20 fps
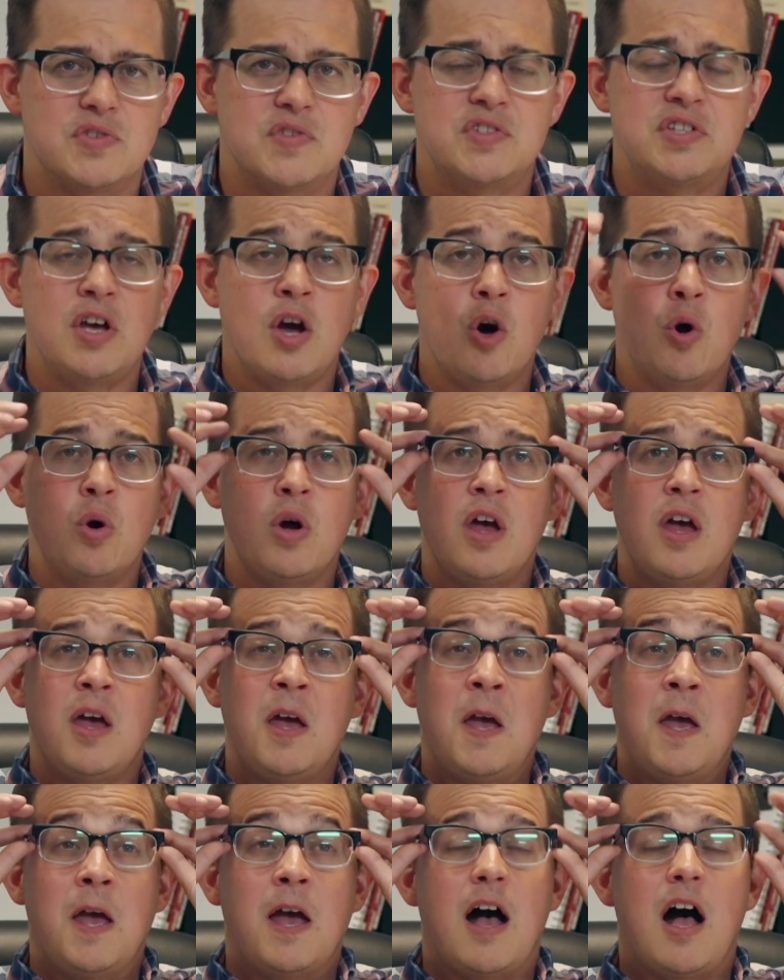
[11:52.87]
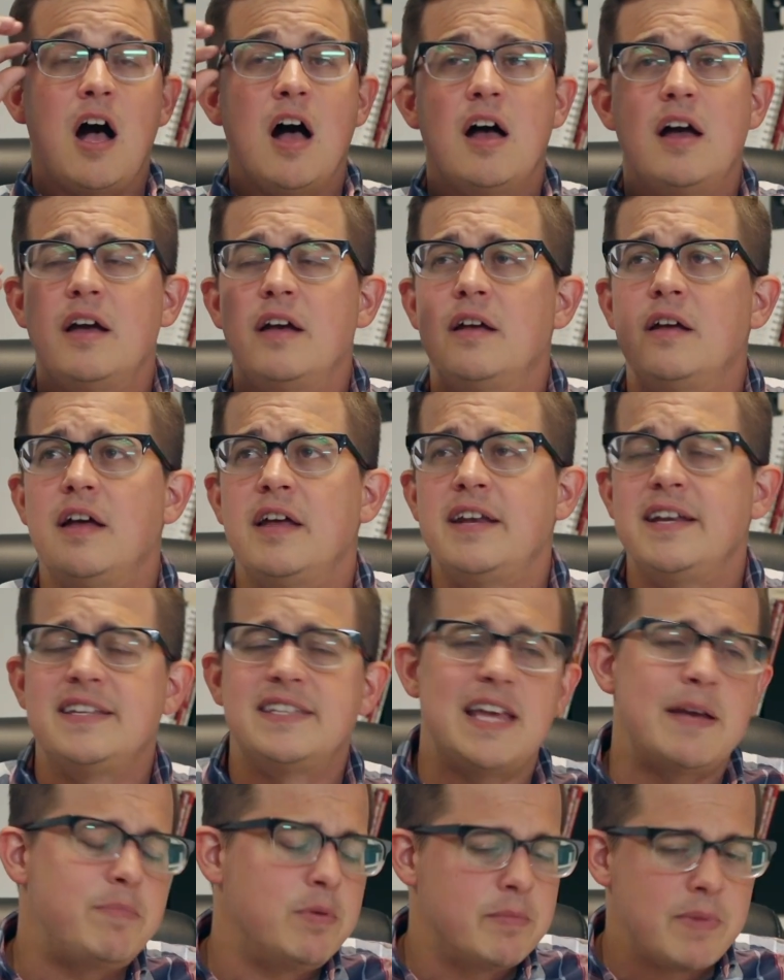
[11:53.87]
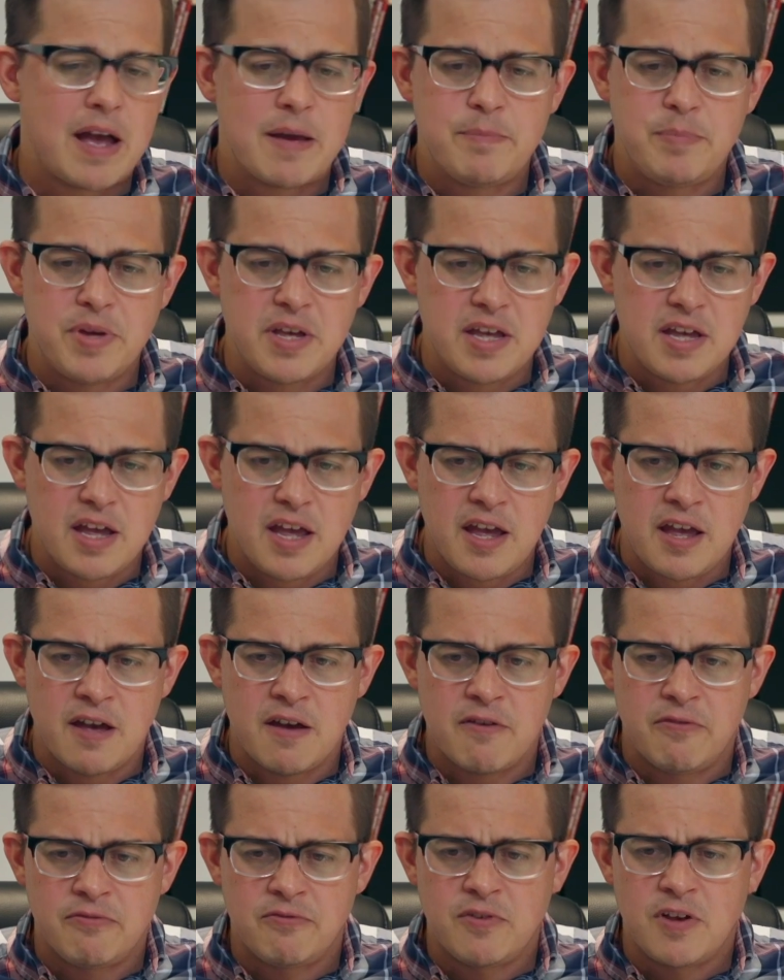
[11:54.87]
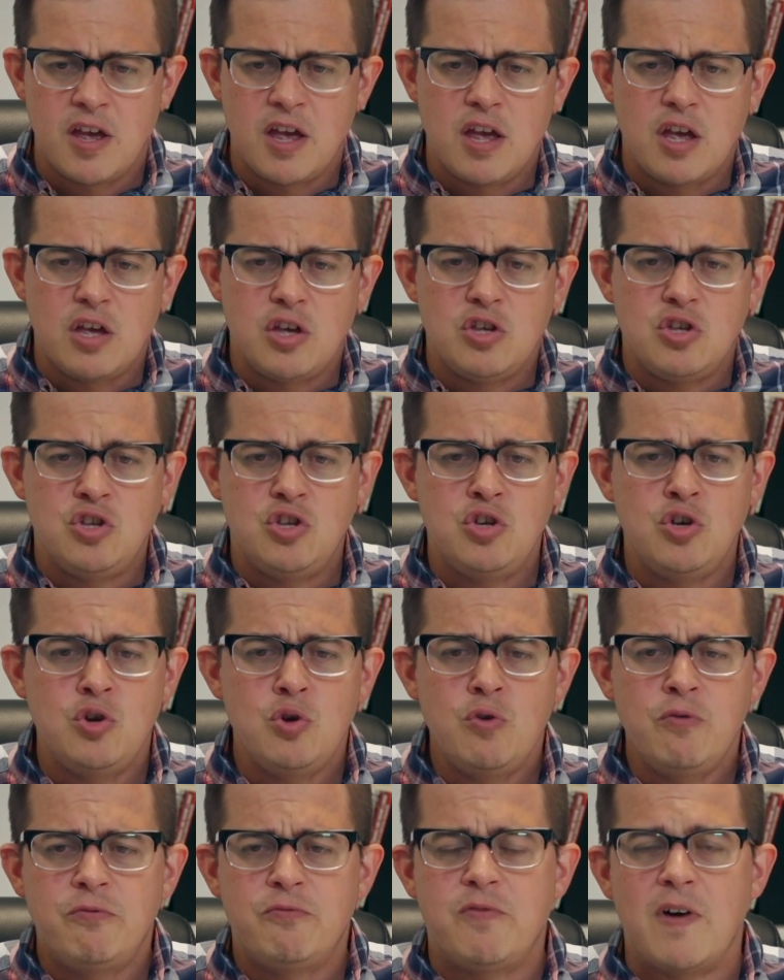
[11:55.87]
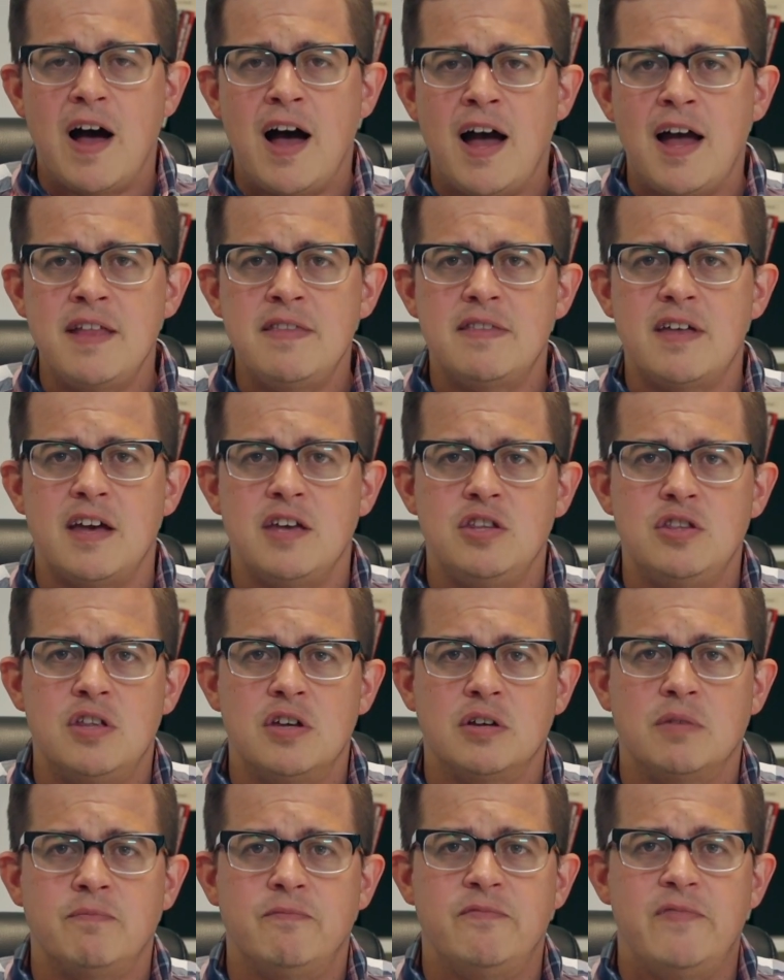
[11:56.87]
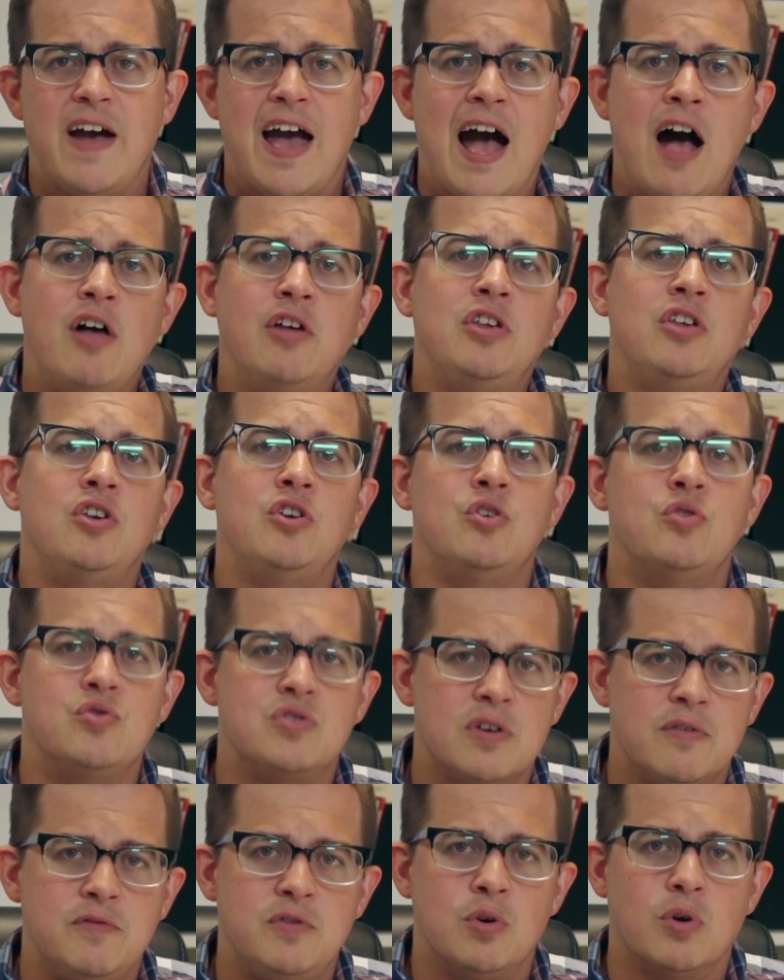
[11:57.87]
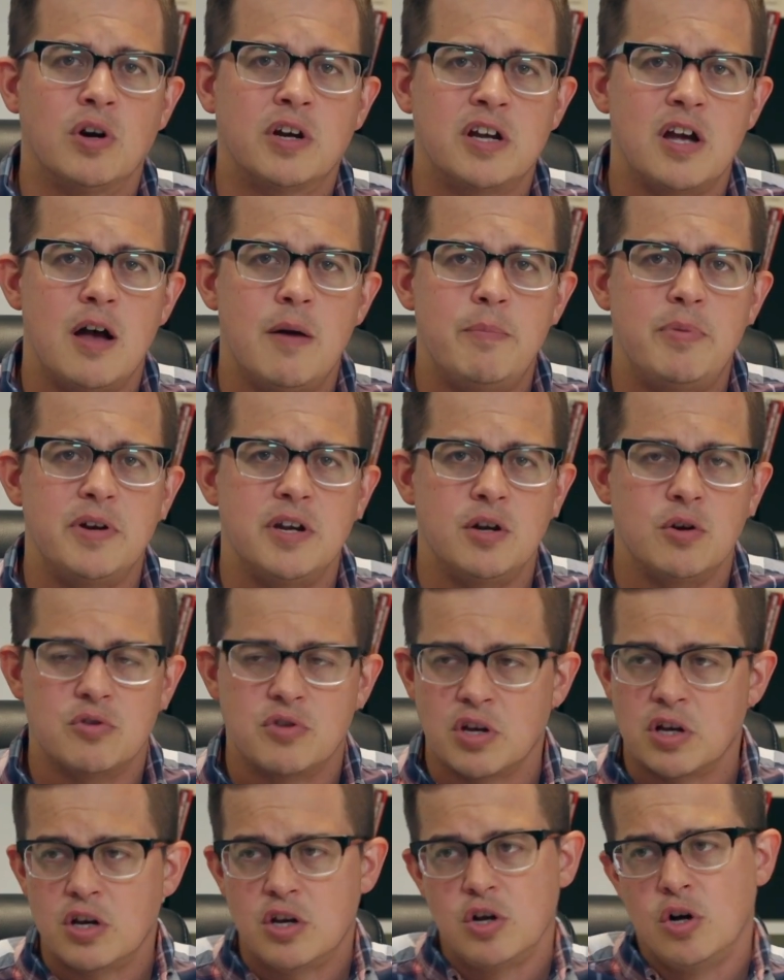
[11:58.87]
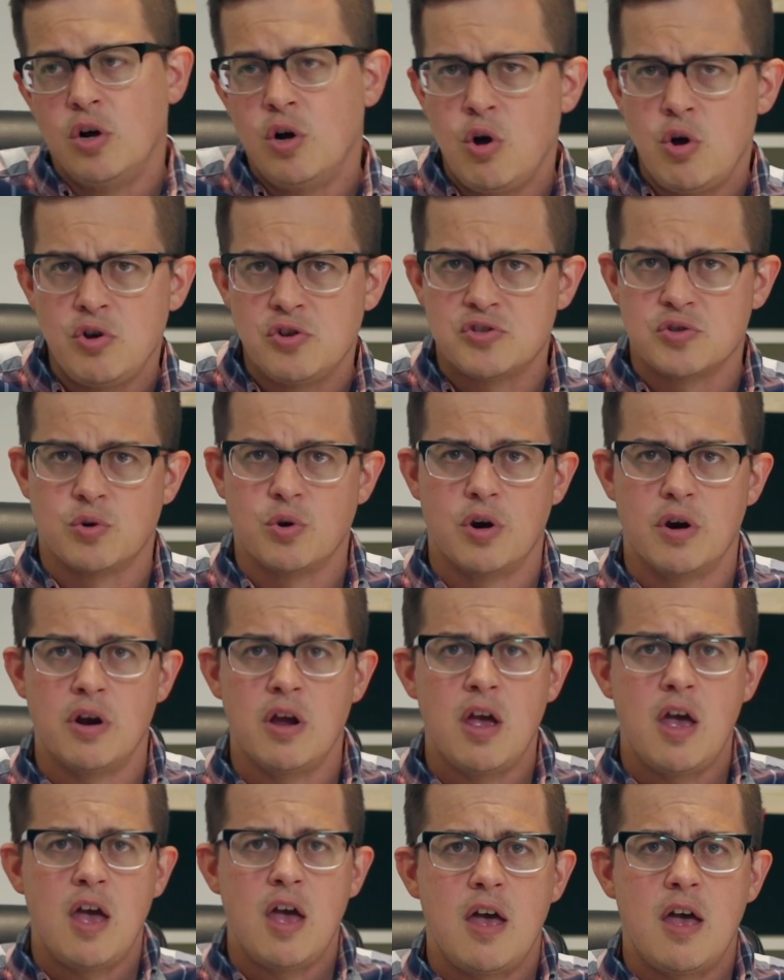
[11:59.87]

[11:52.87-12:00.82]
So an example might be if you find that the values of your company or the goals or